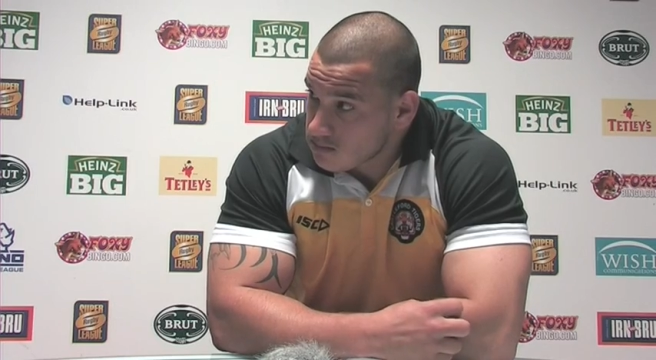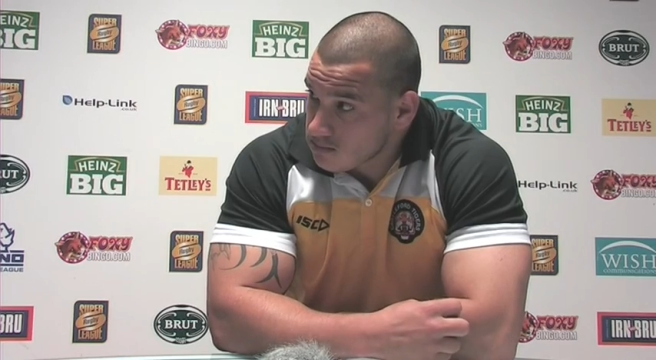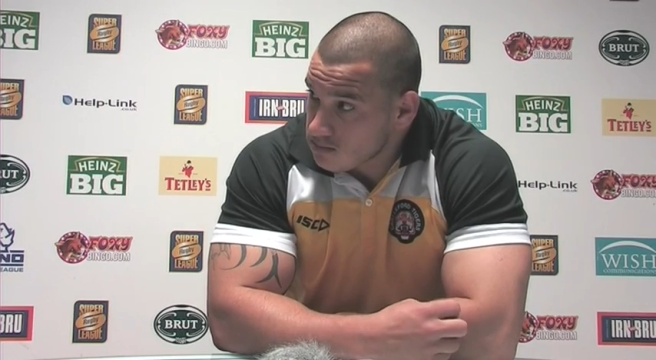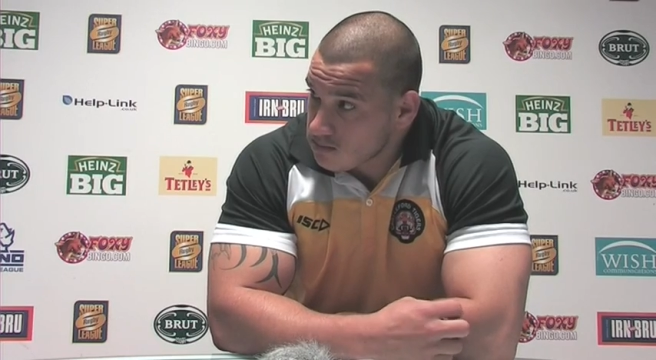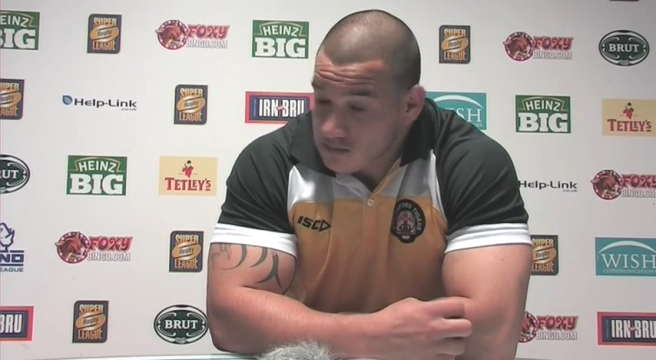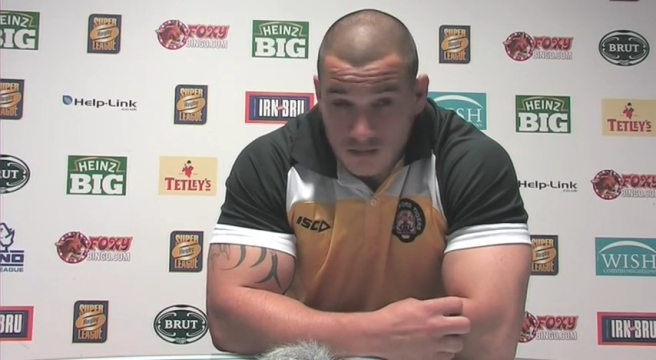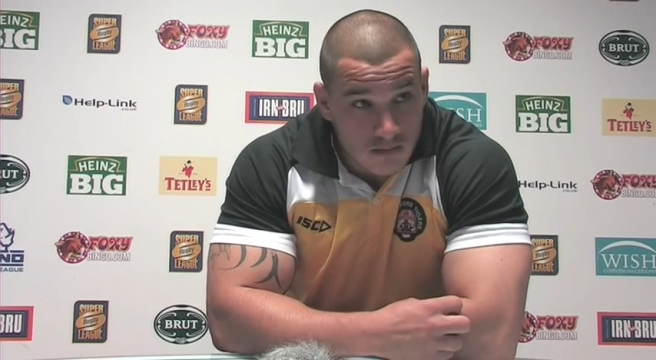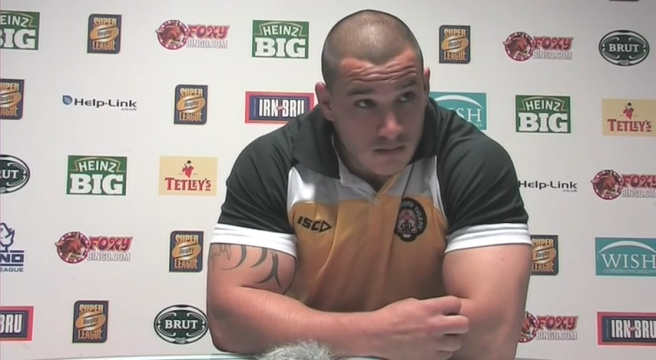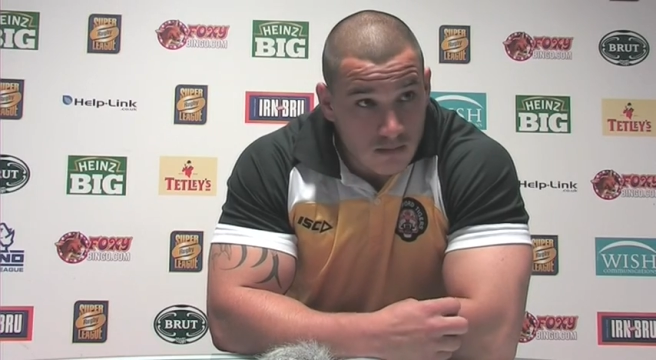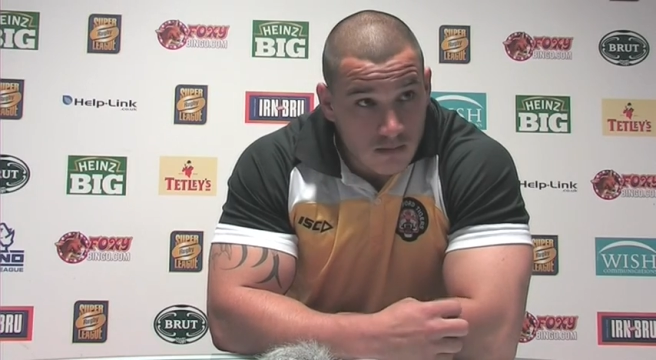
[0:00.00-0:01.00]
Now,
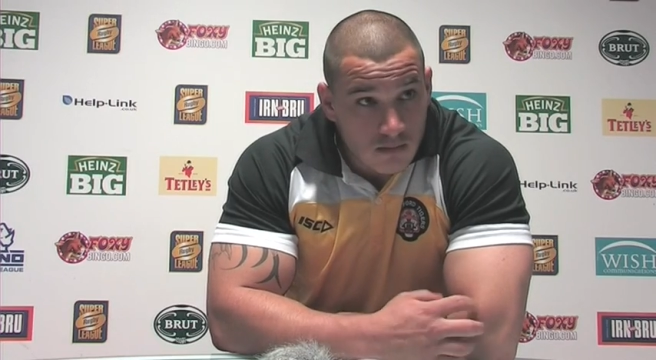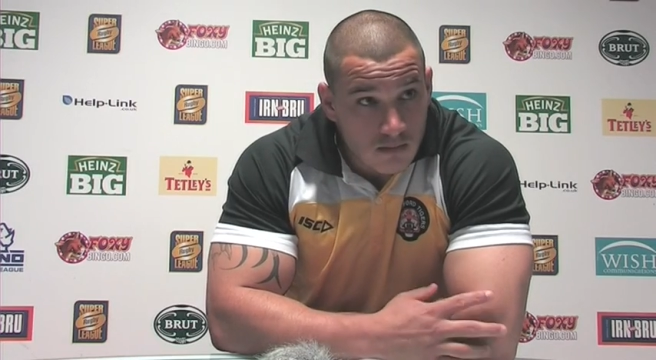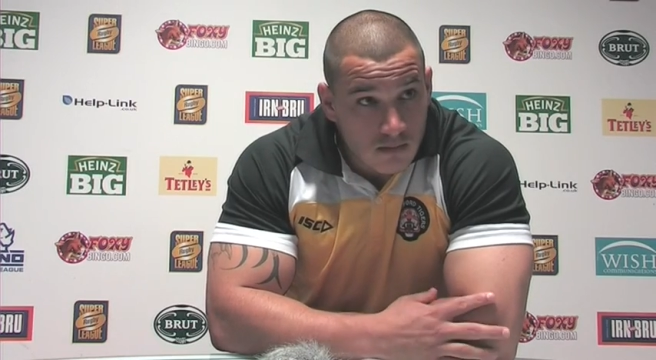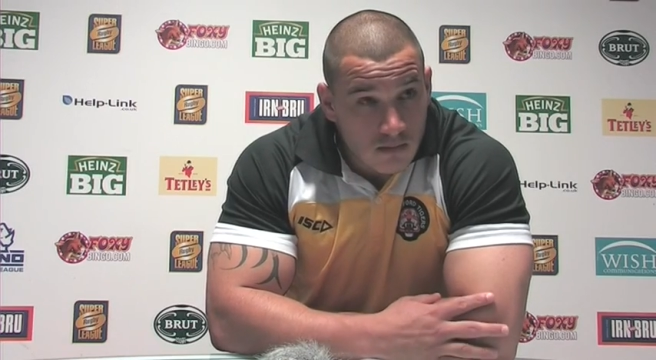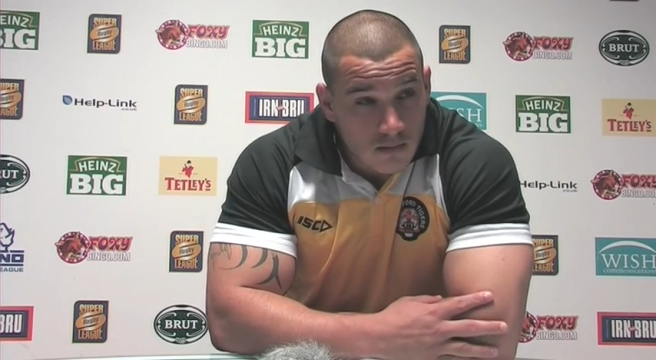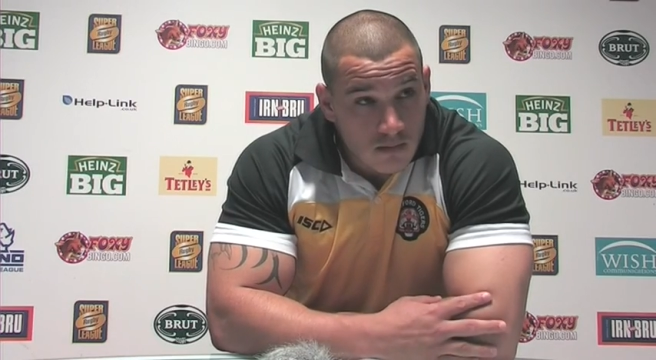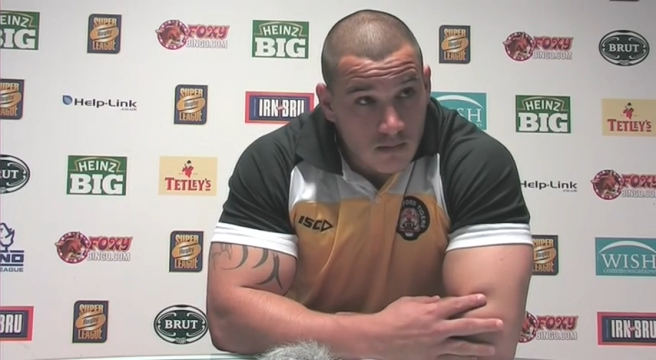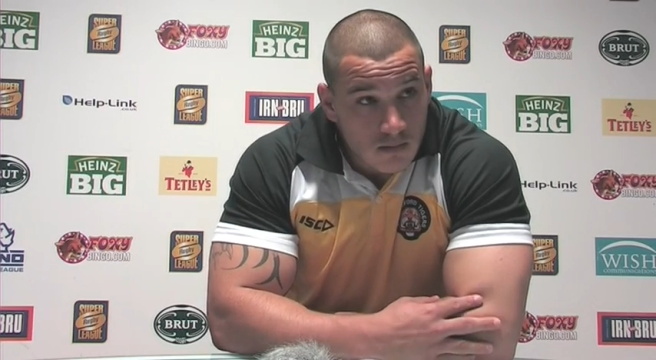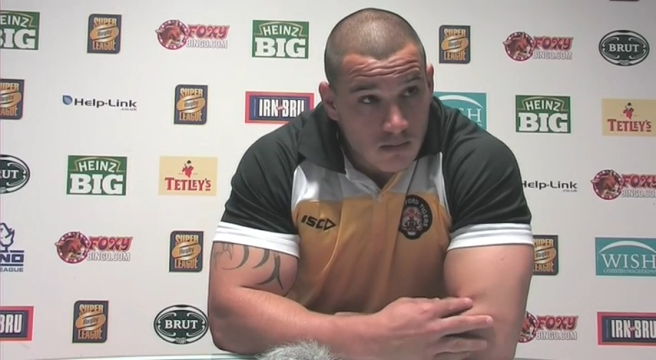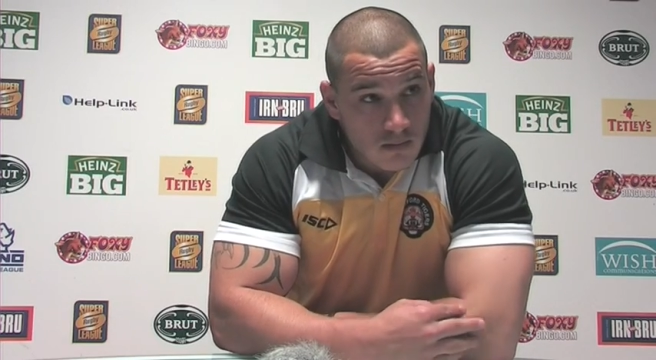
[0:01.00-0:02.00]
said that
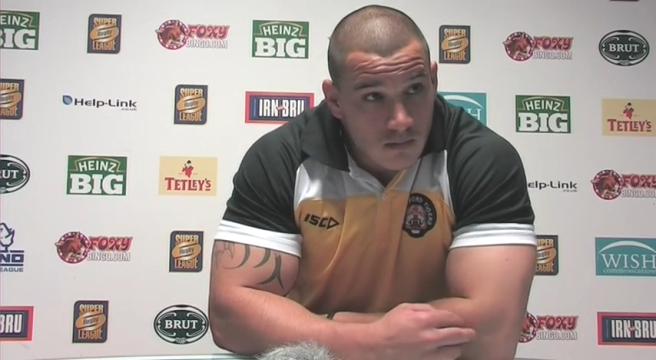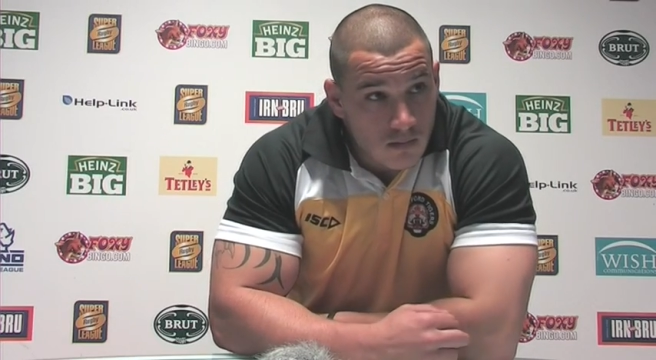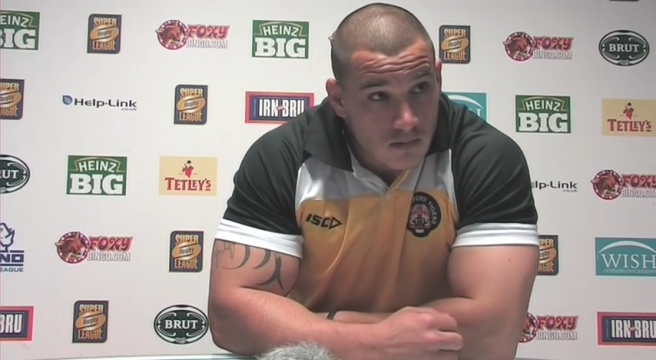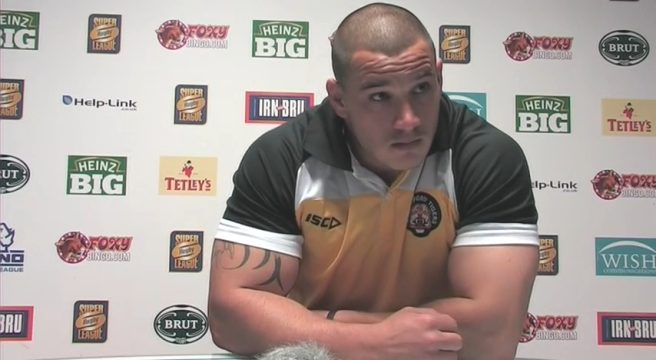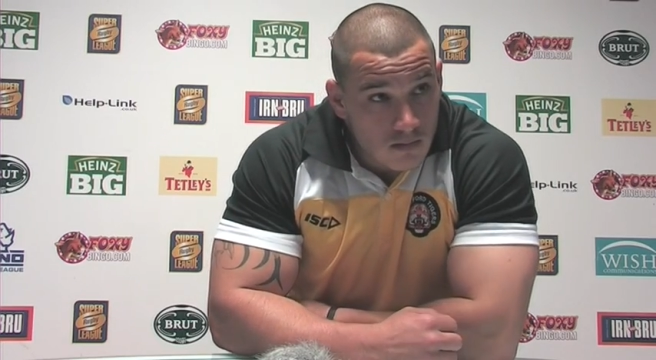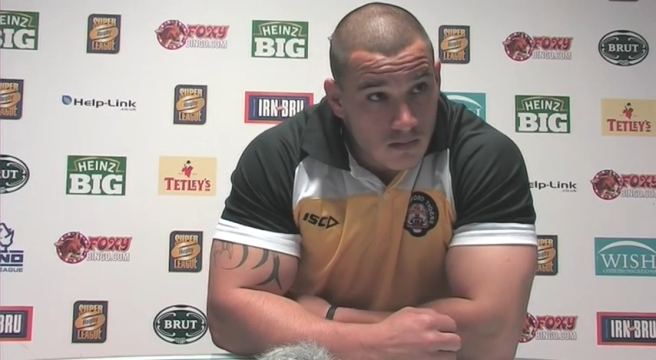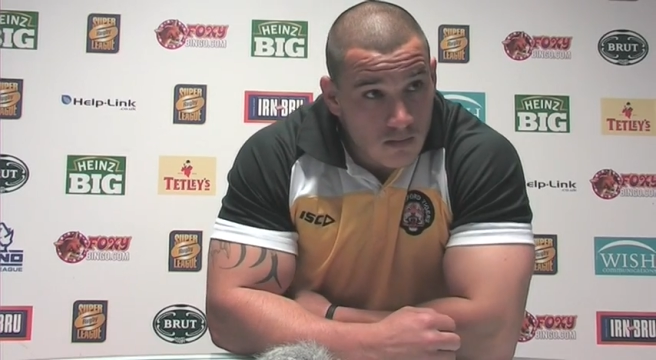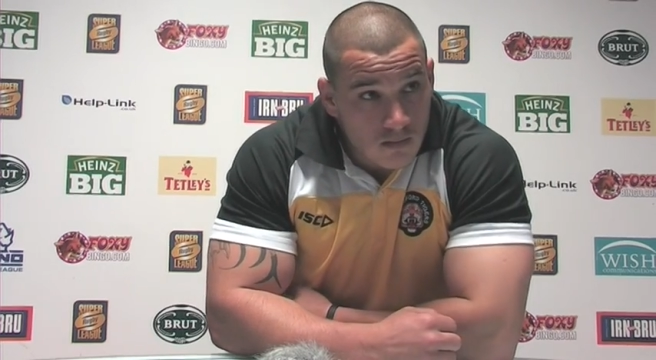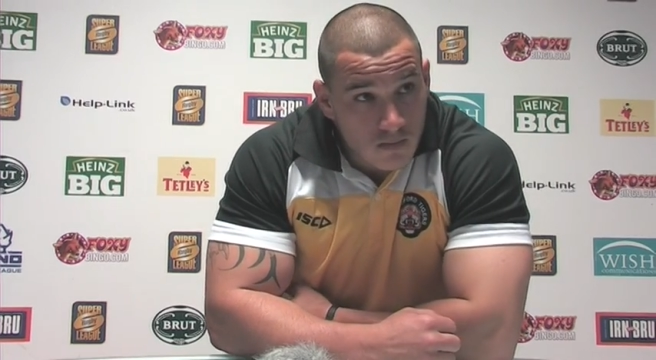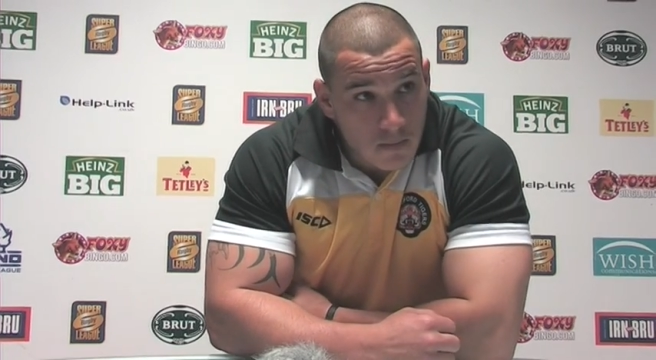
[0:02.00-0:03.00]
you've been working with him on,